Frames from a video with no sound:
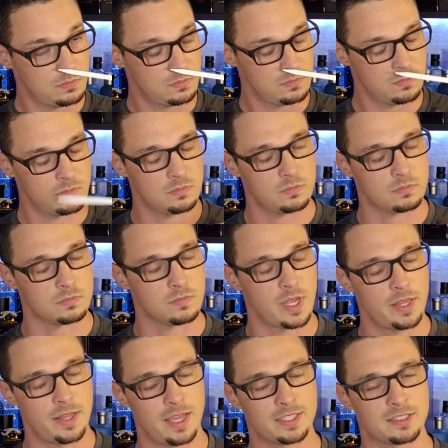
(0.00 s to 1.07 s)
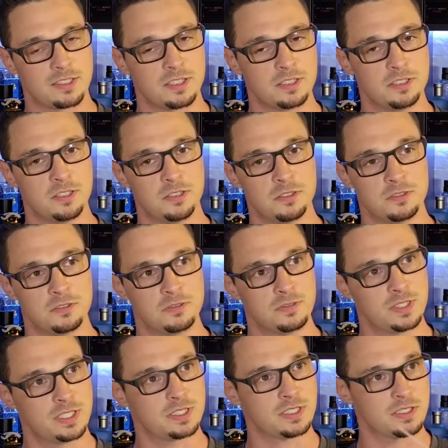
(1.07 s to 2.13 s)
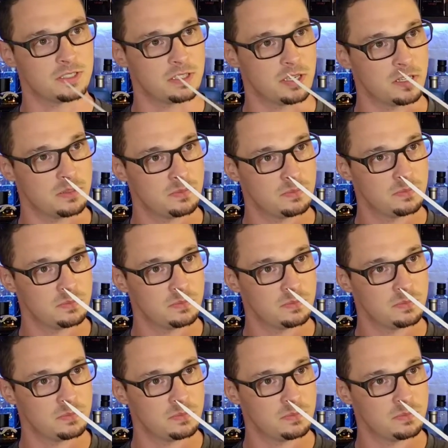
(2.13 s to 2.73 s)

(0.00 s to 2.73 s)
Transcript: Mm, and that's good too. This is good.